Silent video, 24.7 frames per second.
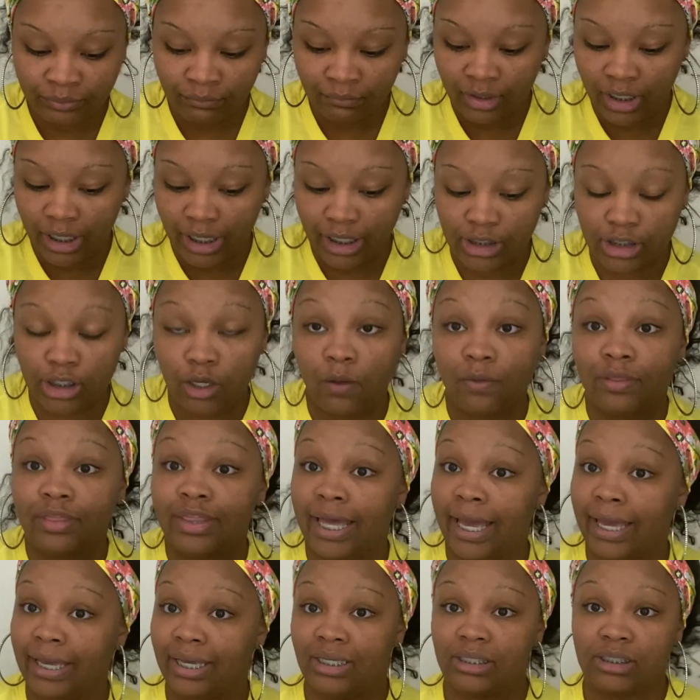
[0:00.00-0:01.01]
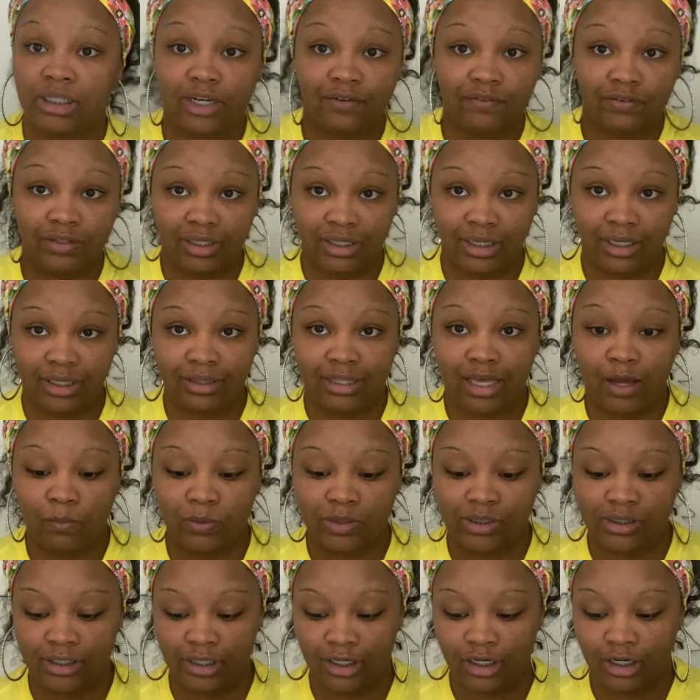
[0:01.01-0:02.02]
And so that is everything that
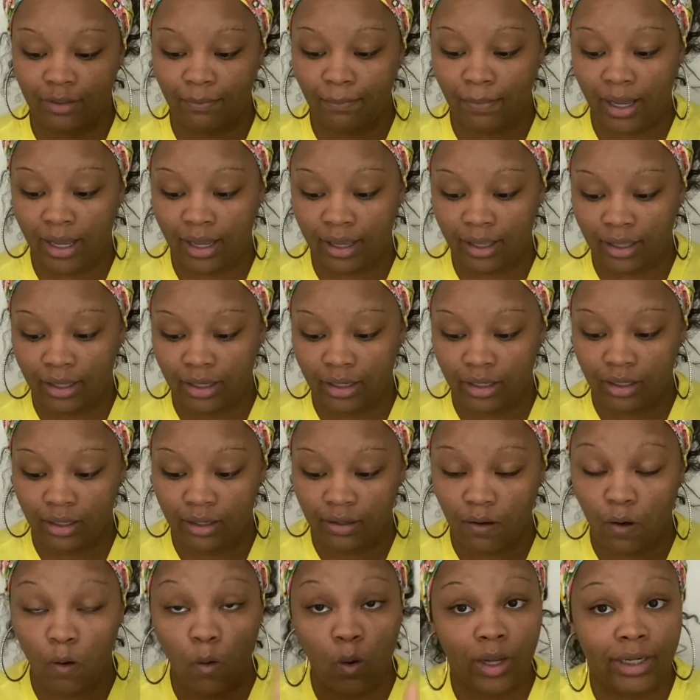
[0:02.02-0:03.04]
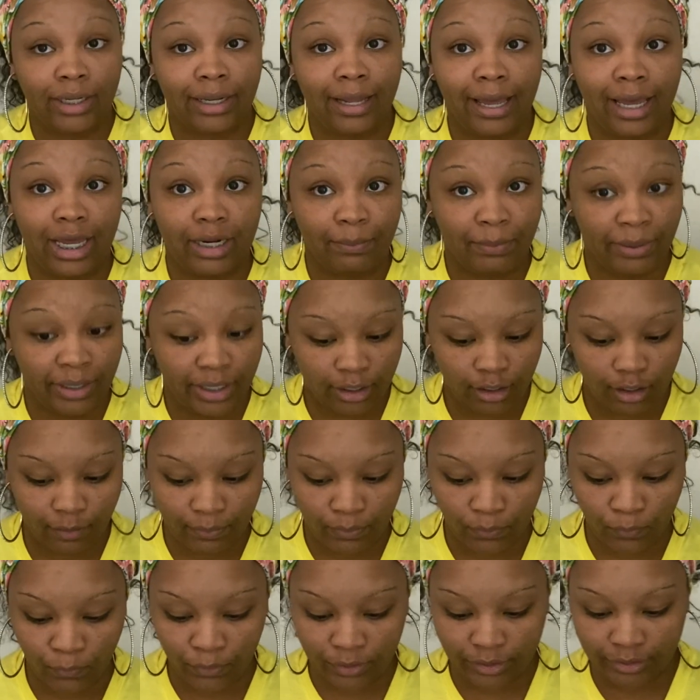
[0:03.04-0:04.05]
was in my online pickup
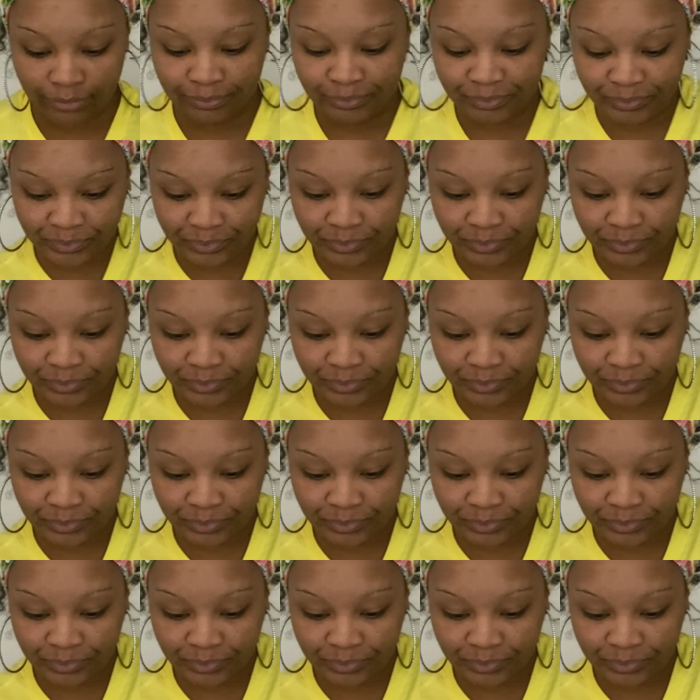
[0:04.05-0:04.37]
order.